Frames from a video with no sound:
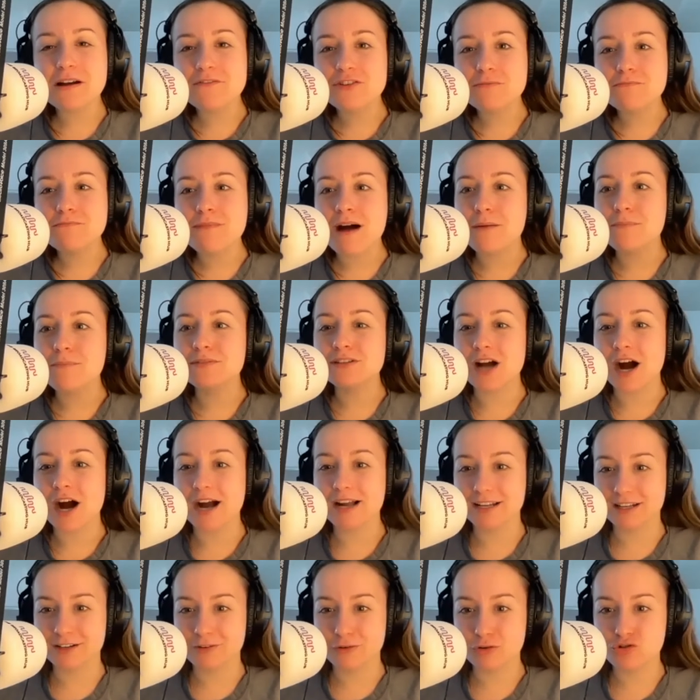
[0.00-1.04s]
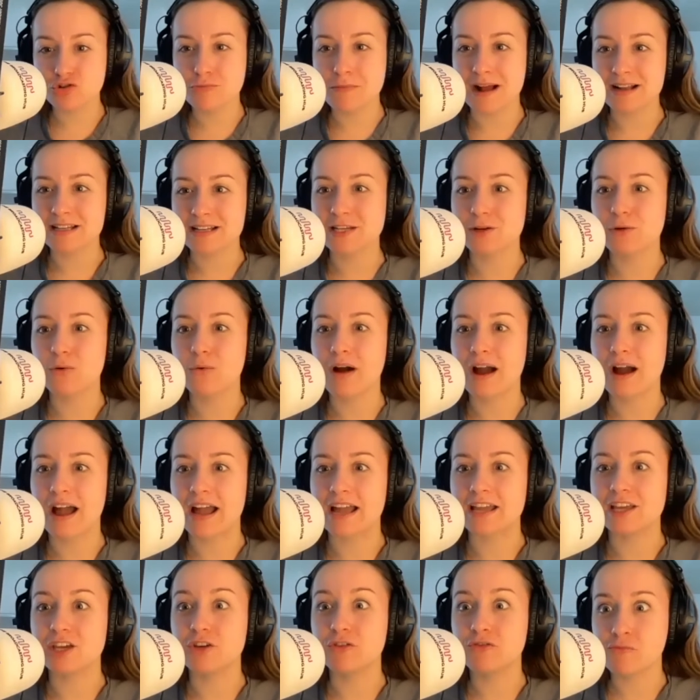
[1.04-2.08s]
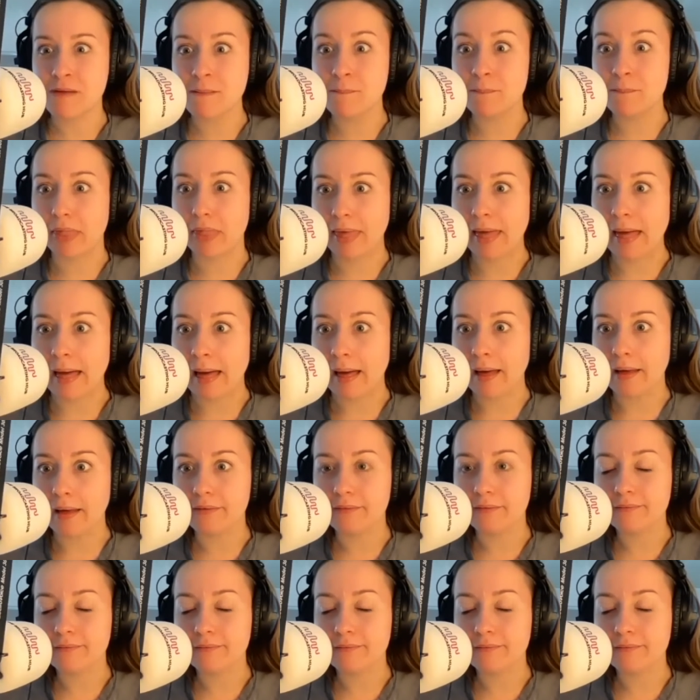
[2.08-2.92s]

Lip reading: your mum died in a traumatic way, you'd remember that.